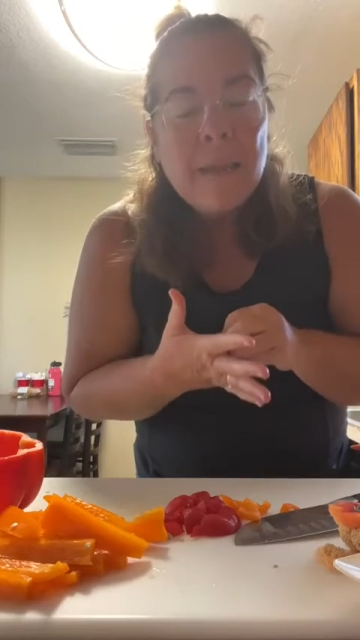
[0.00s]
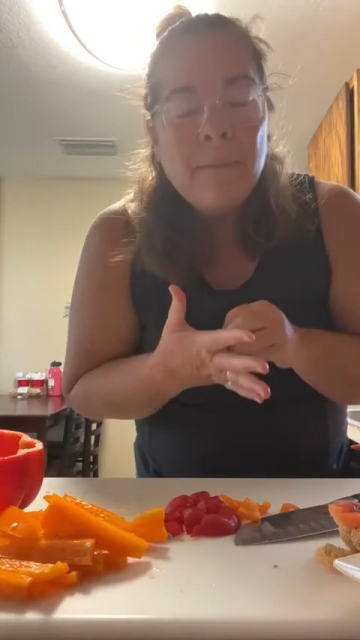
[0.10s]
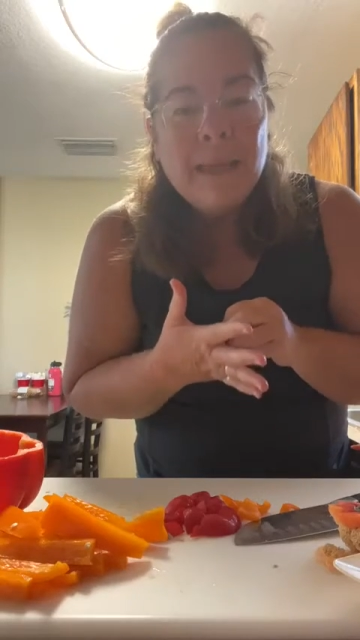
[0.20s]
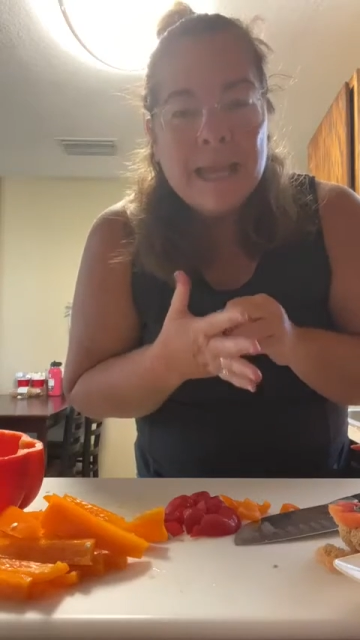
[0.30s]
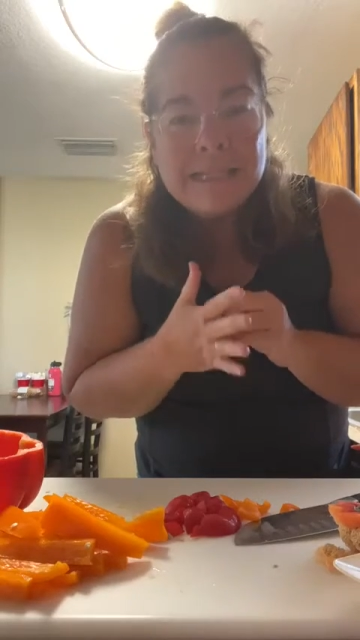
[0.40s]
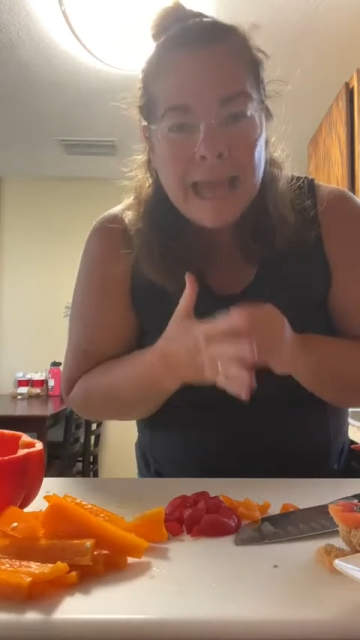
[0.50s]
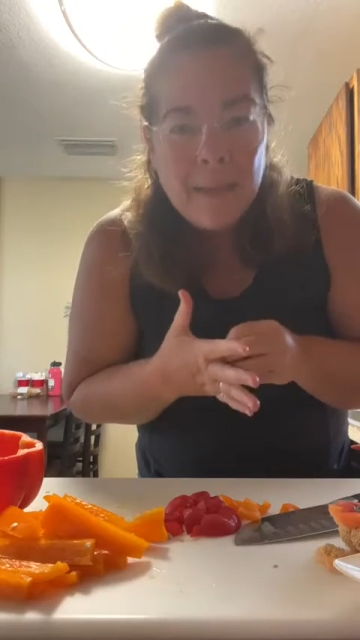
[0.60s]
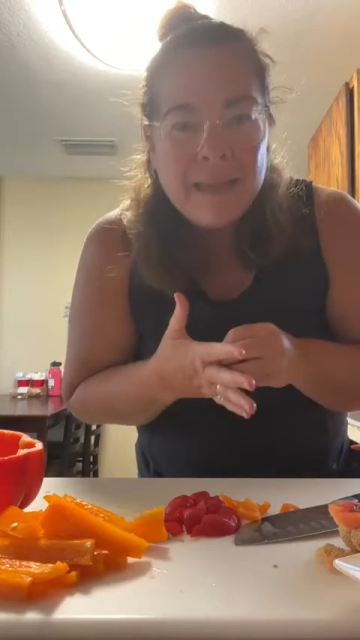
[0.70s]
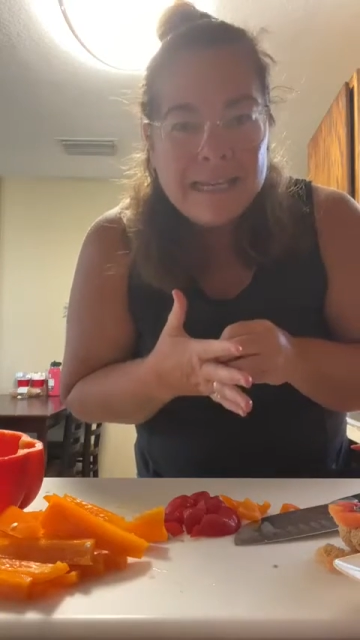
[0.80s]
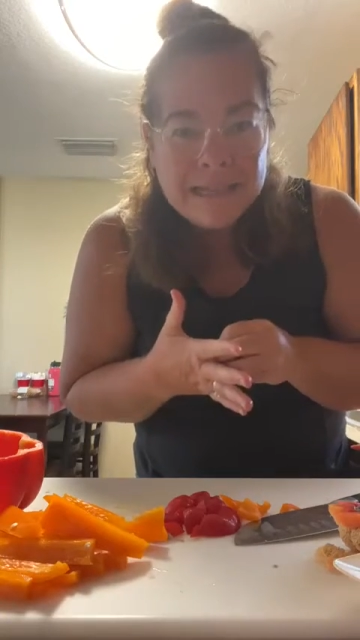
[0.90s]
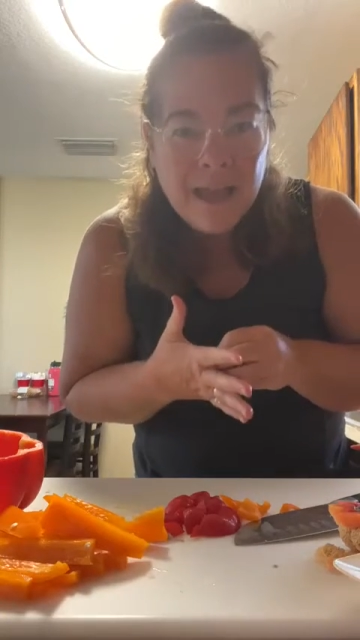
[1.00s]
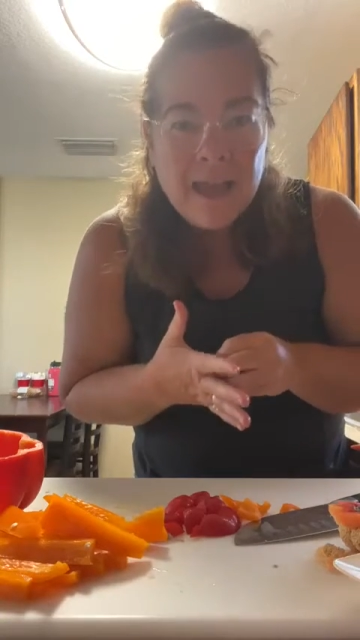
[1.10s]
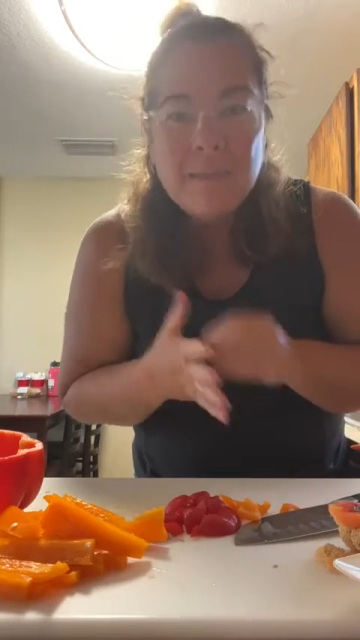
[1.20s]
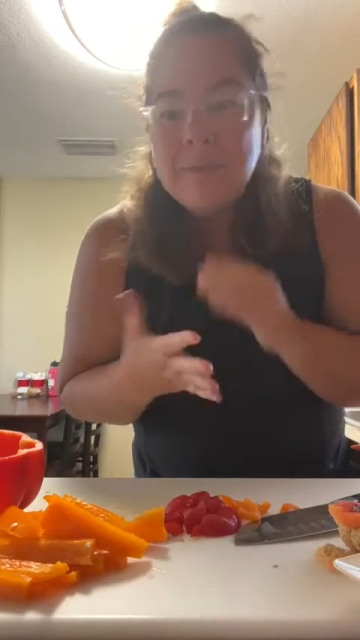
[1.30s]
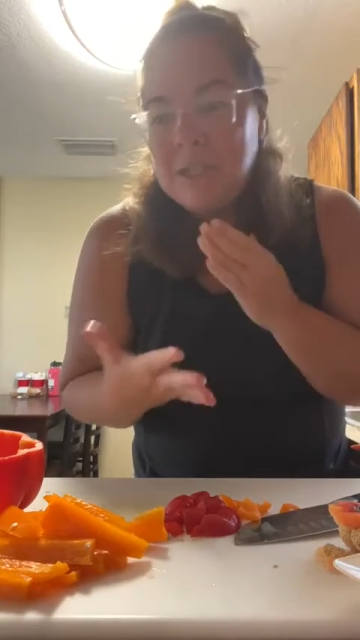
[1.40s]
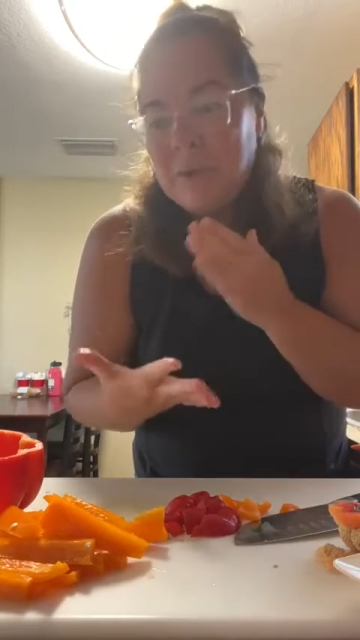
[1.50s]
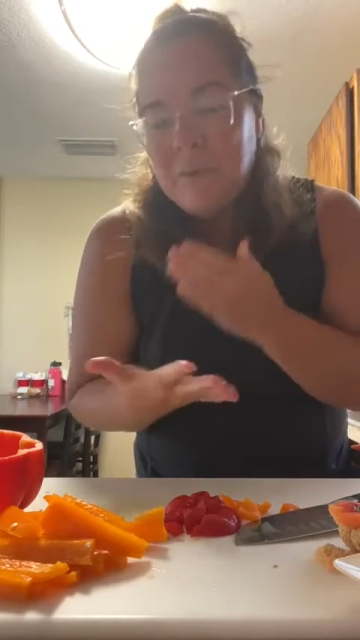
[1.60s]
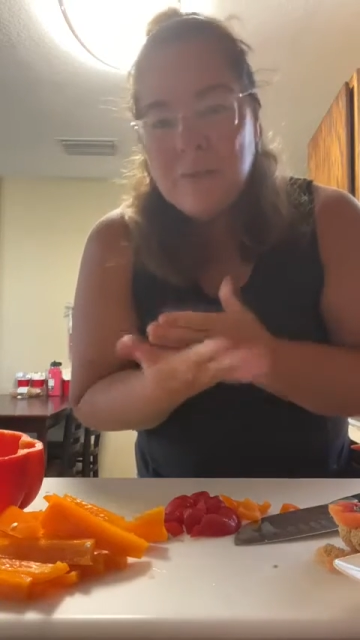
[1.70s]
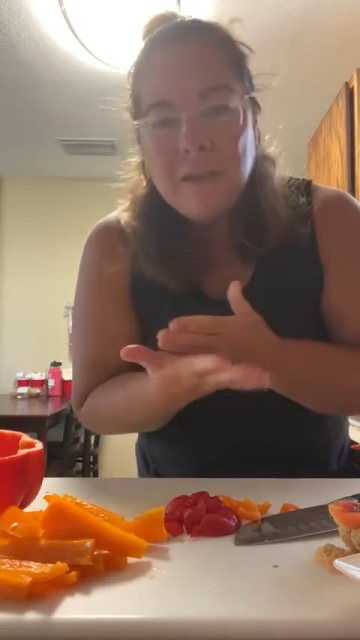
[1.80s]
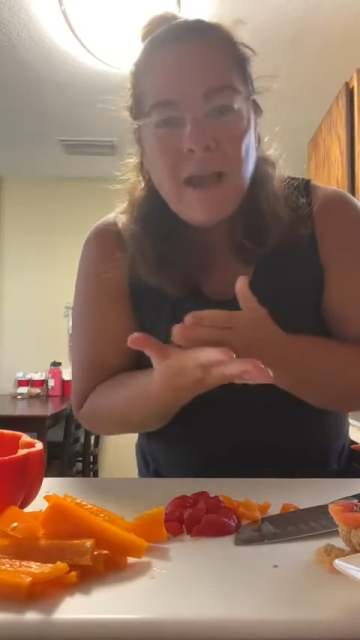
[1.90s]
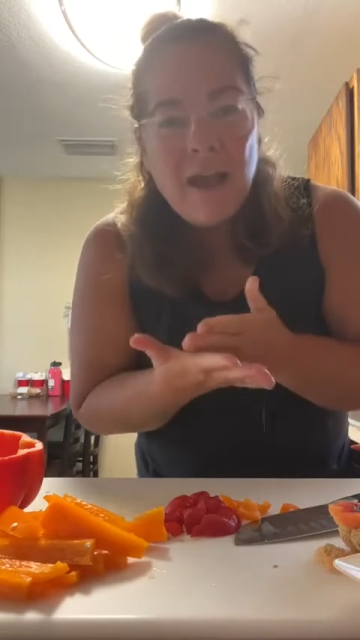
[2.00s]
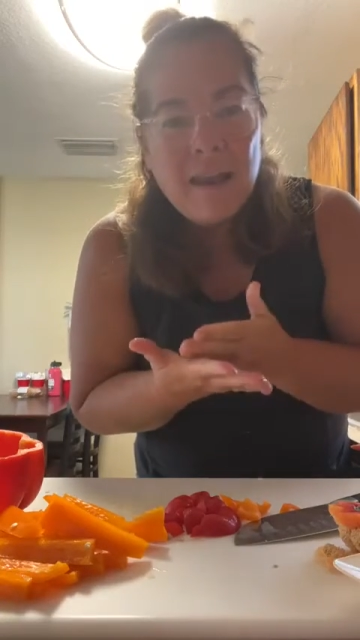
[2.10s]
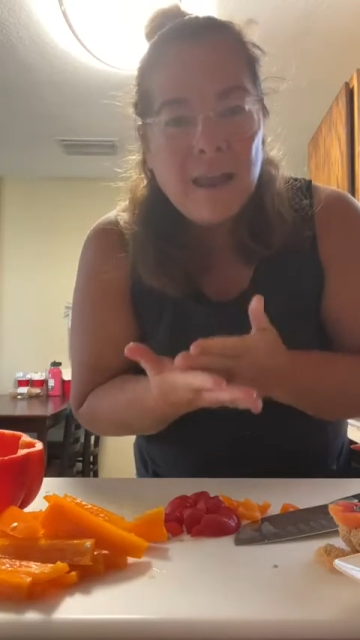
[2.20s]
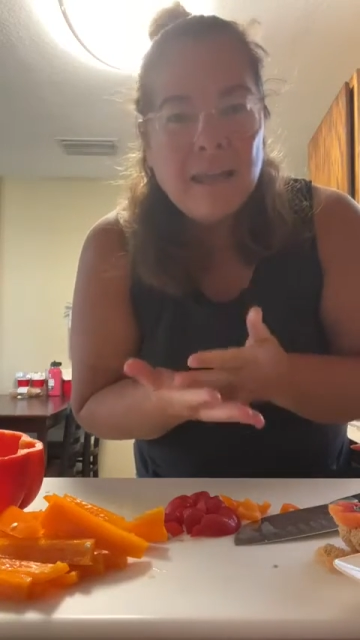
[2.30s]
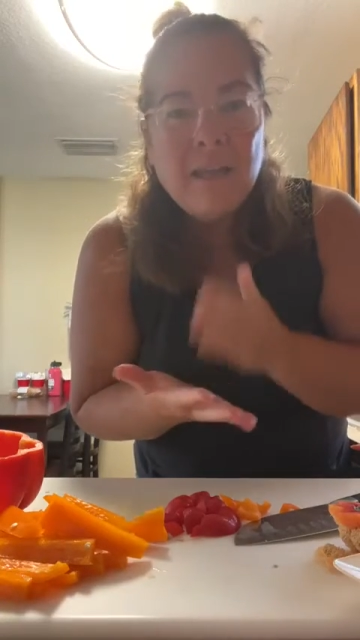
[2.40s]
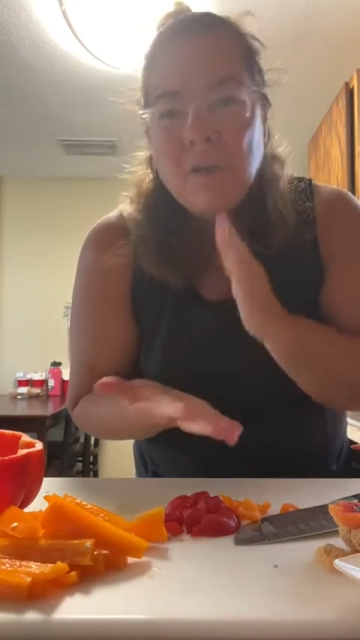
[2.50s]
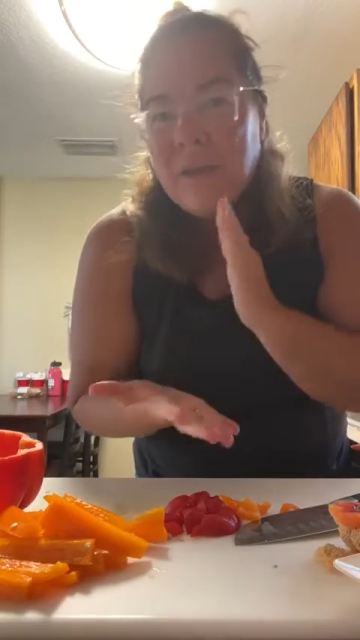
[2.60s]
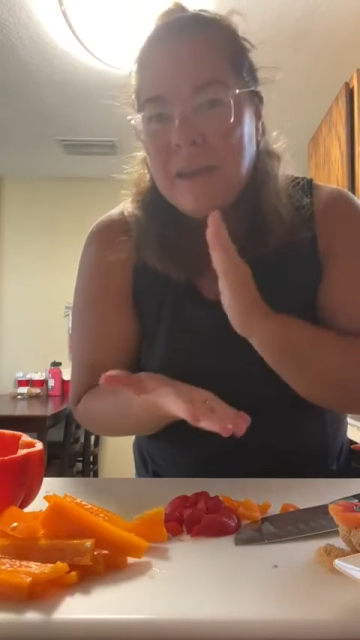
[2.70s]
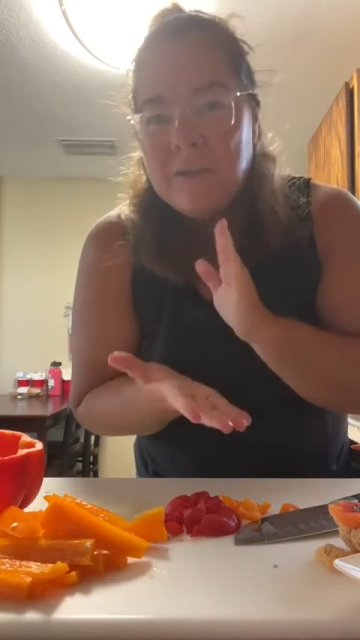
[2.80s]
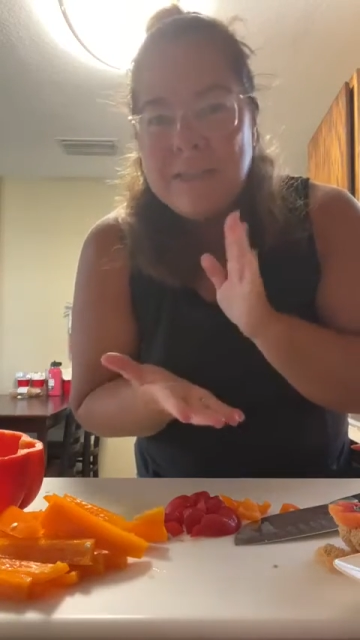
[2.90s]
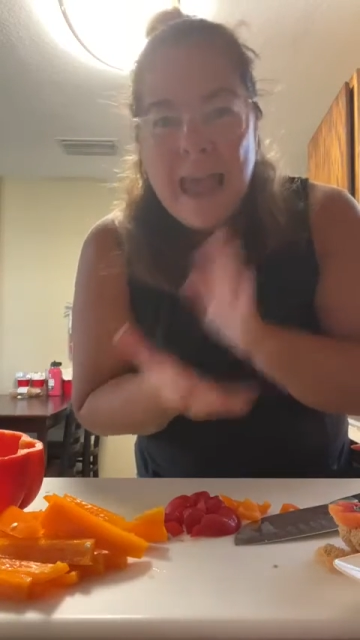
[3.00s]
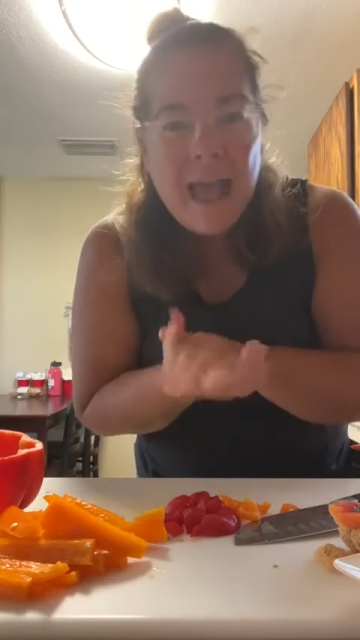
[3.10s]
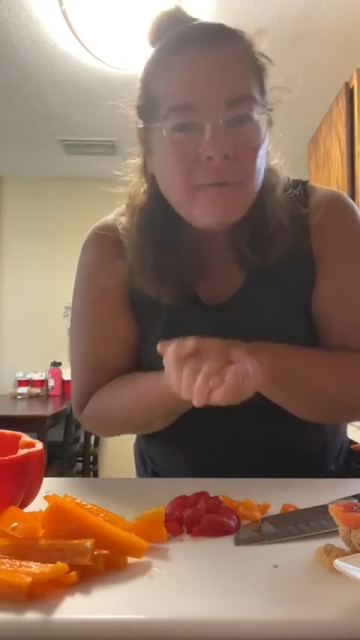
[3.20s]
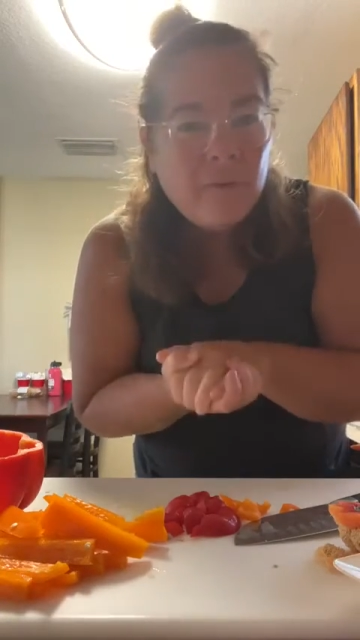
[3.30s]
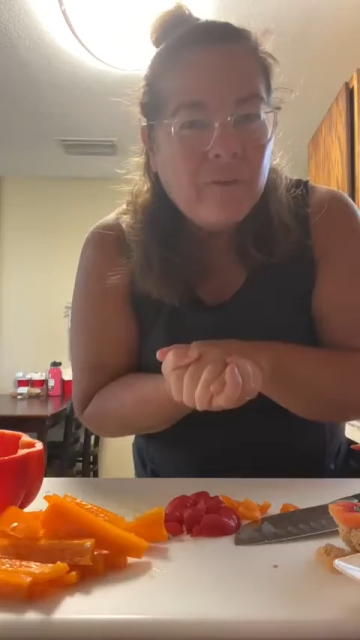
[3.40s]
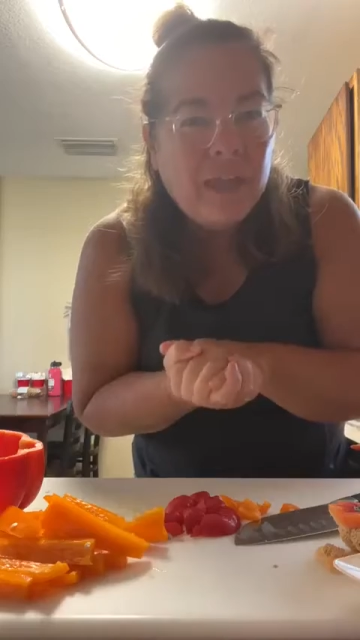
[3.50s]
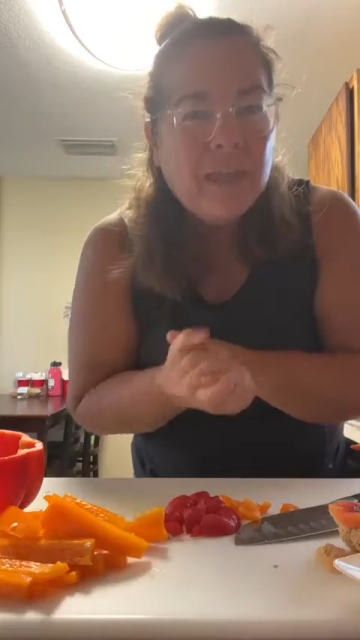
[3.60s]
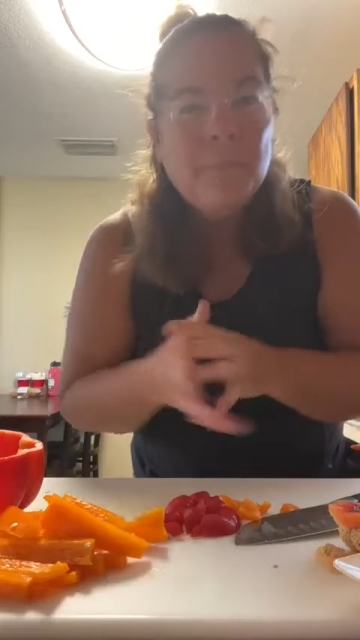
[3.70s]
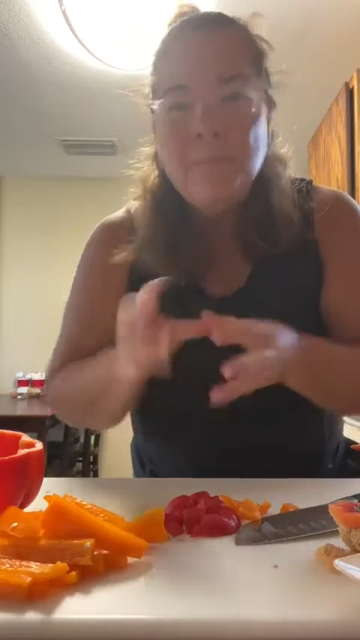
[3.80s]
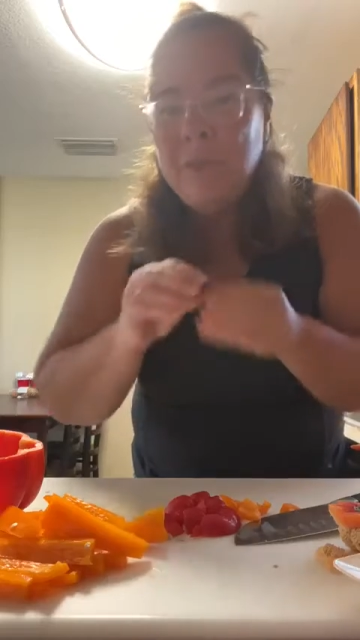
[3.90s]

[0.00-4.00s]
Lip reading: because how many times do you cut onion, you only use half of it,